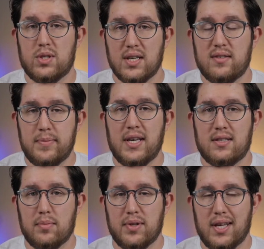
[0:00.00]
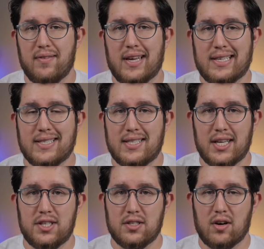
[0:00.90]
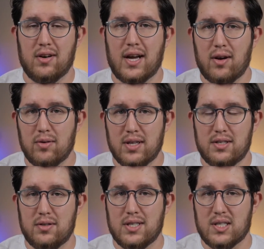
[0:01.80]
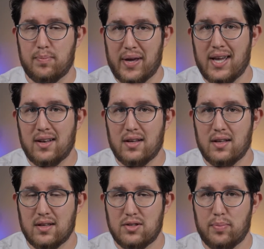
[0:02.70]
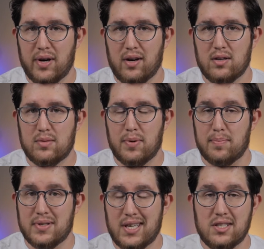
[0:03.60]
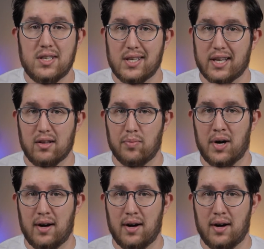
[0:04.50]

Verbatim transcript: which leads me to believe that his intentions are not only to disband superheroes, but potentially to kill them